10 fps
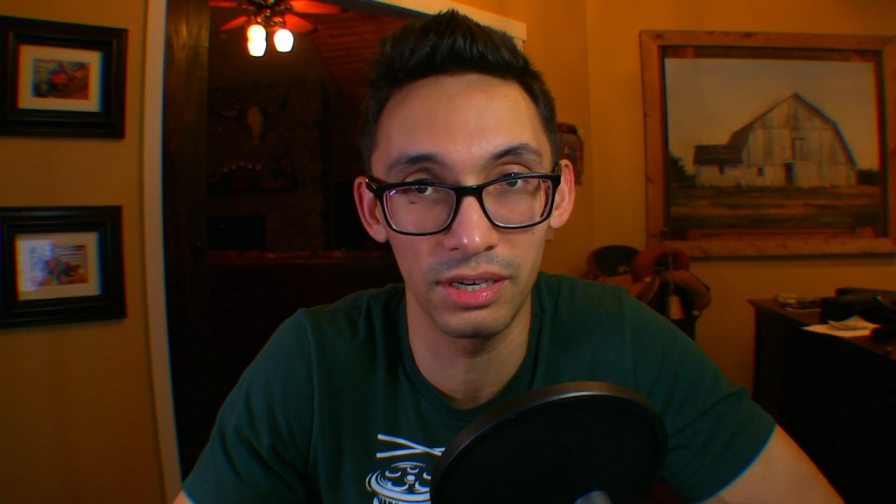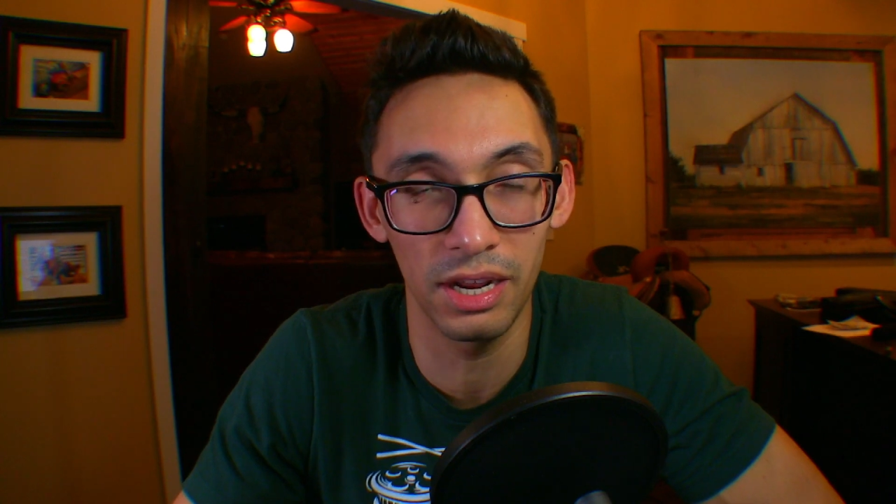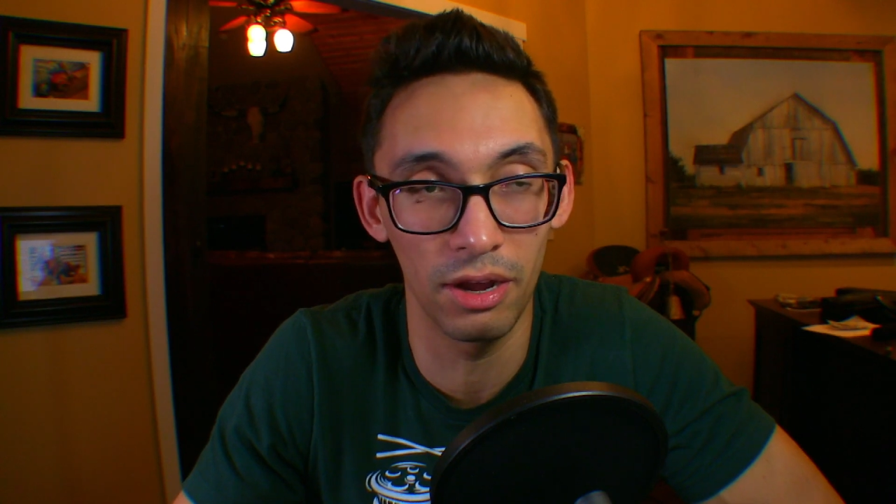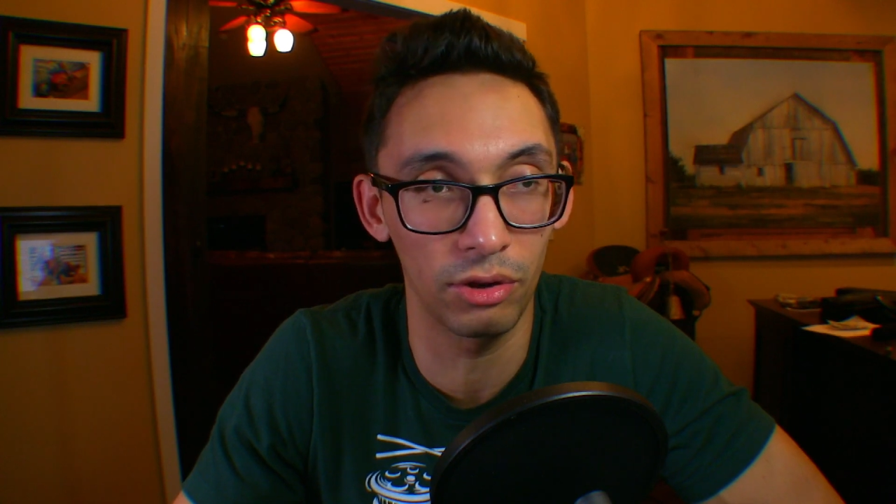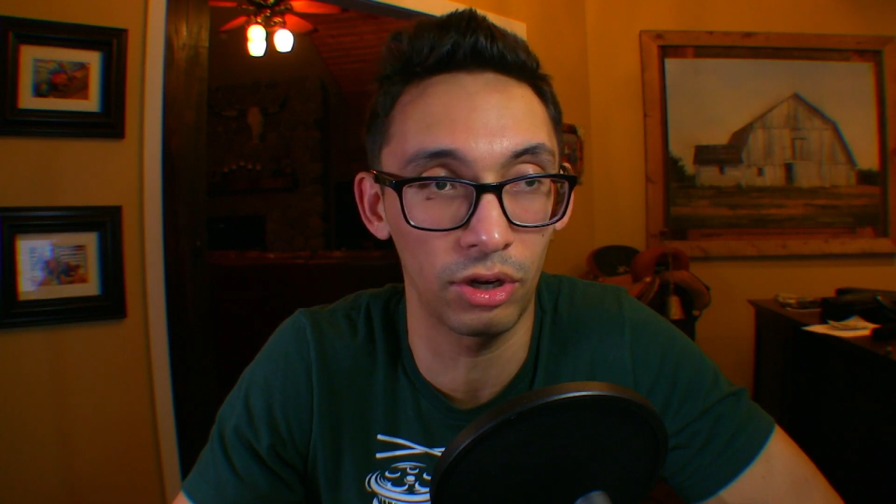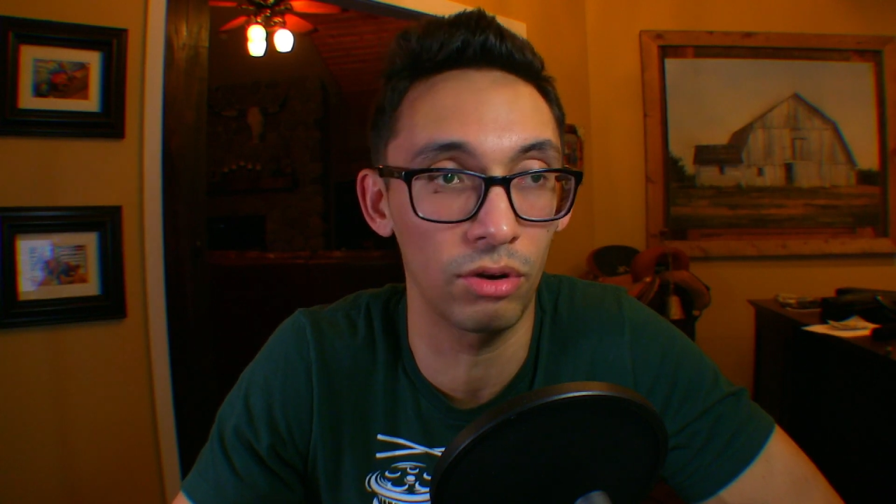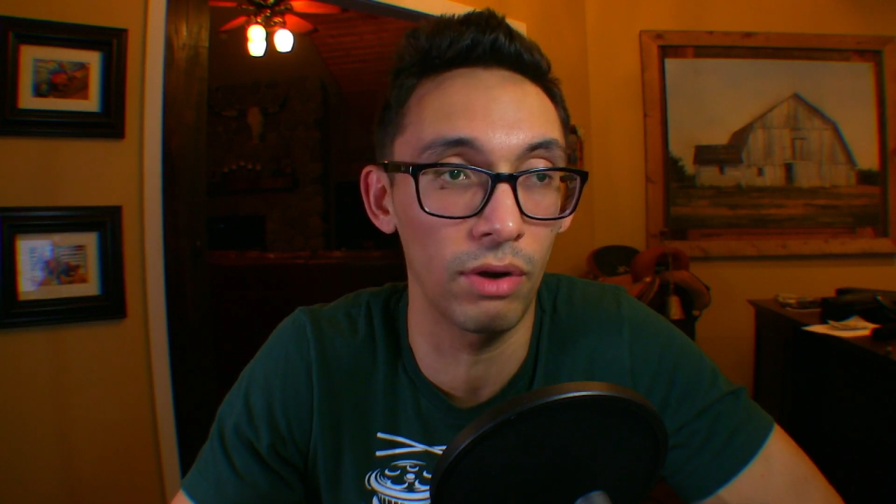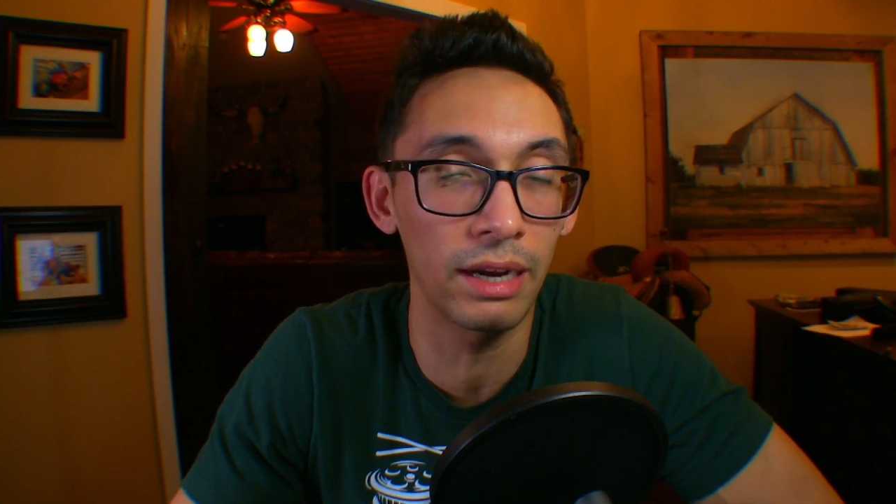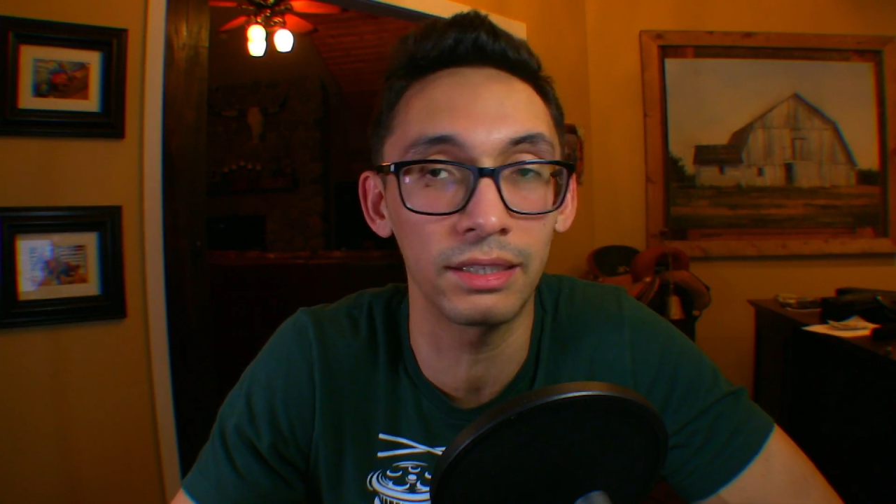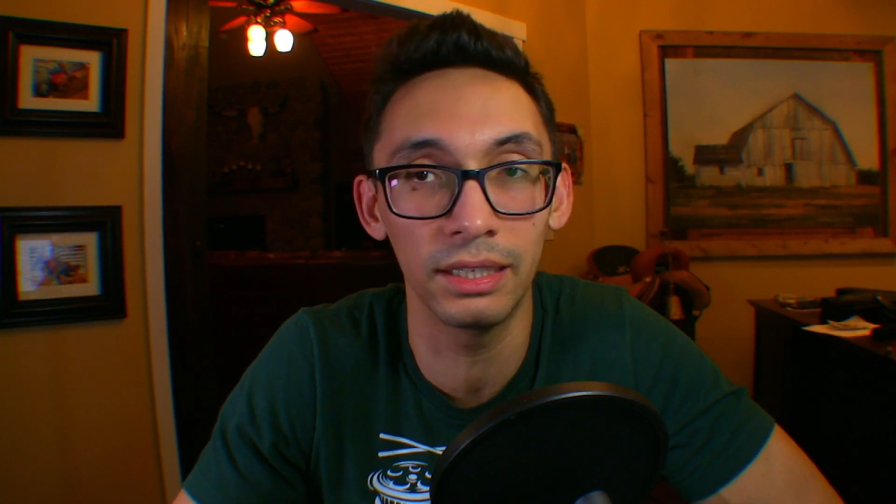you know,
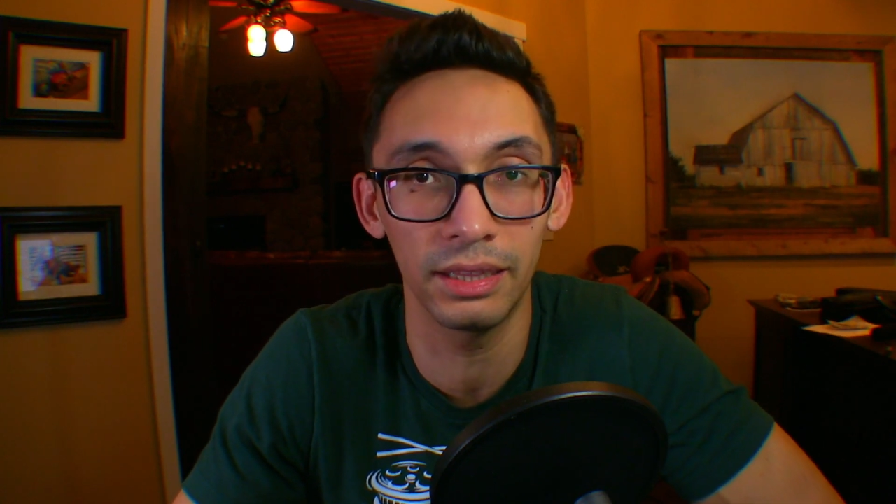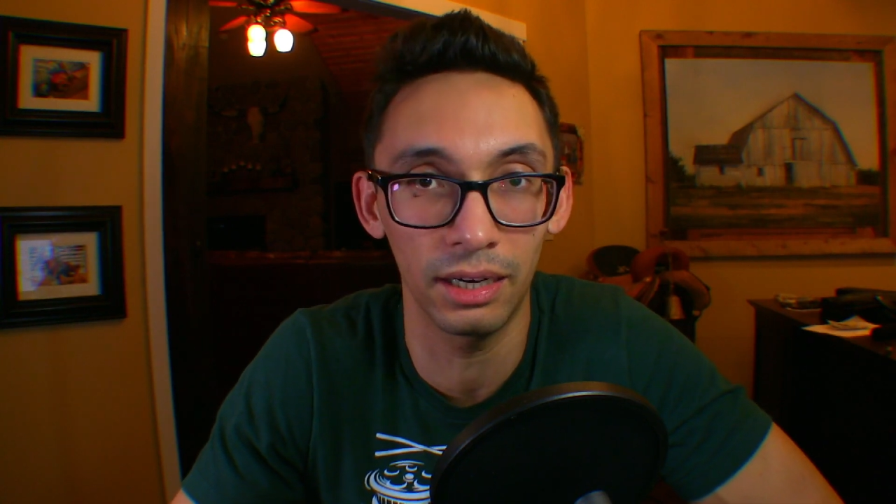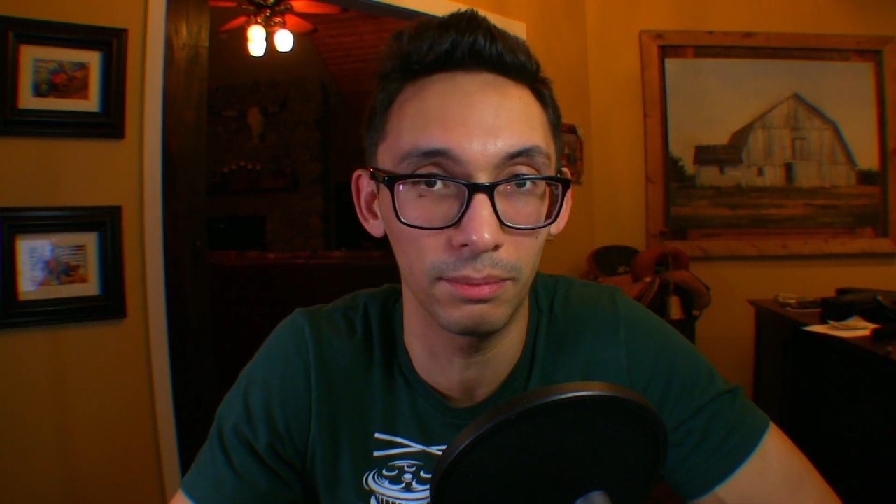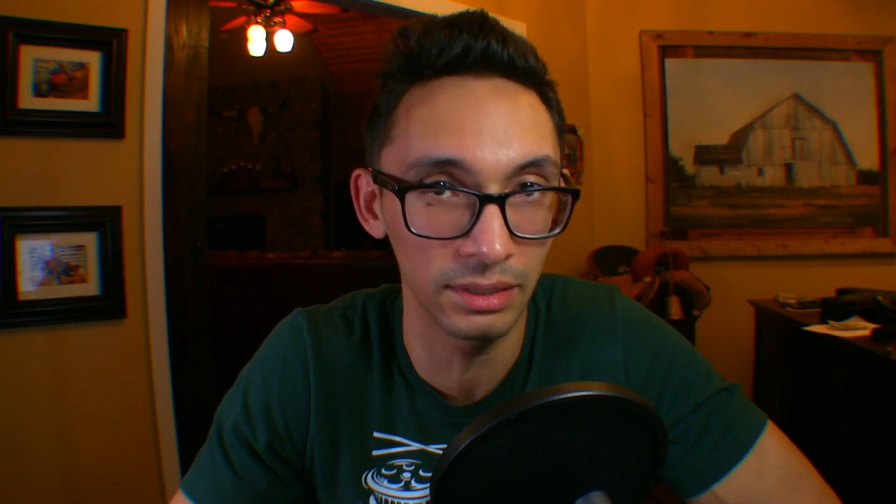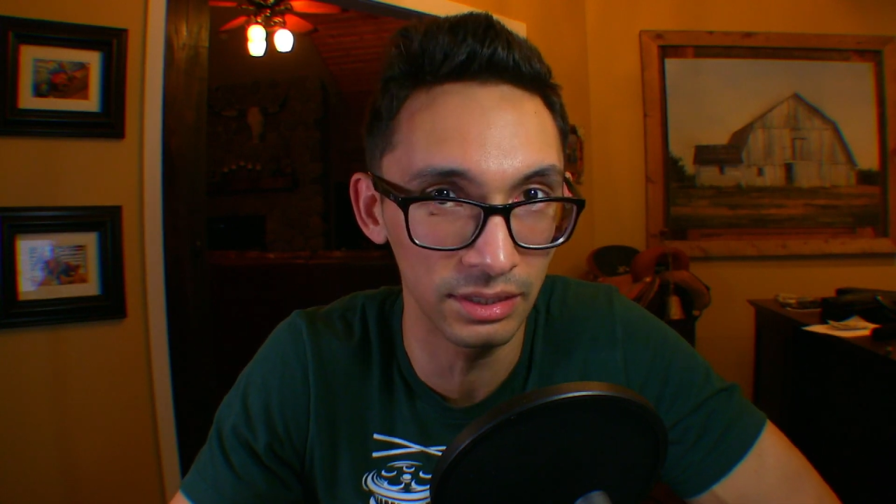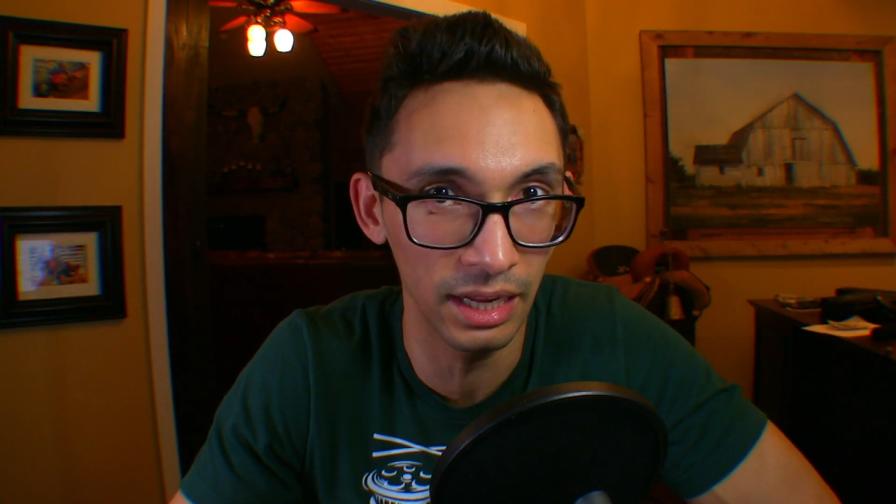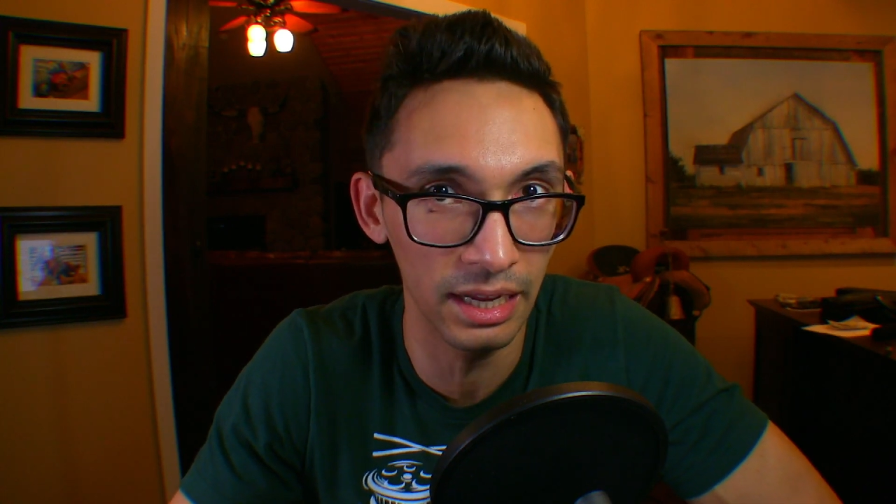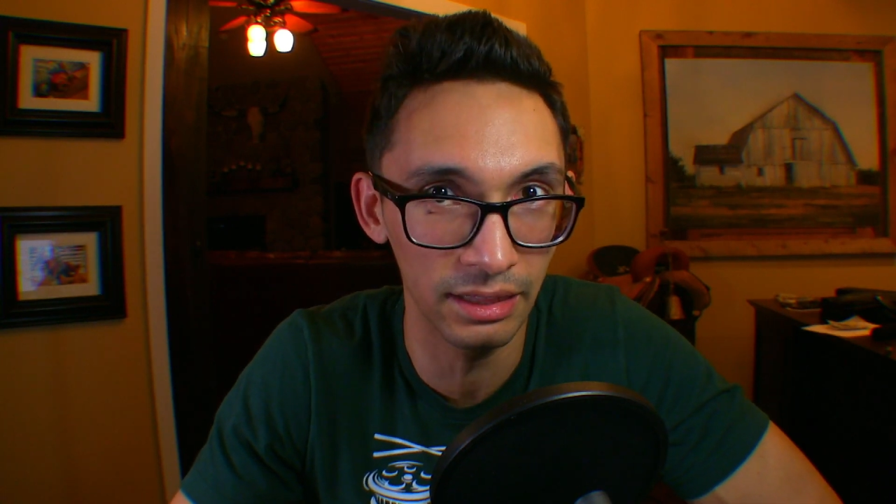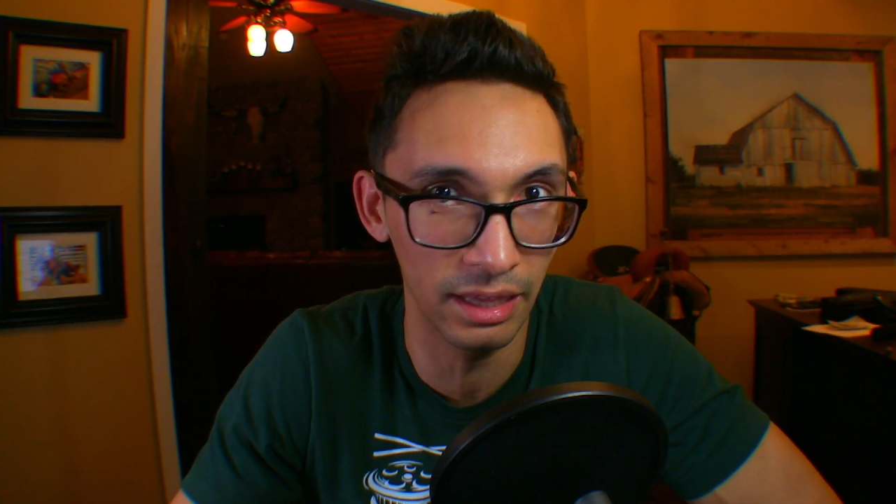correcting their mistake?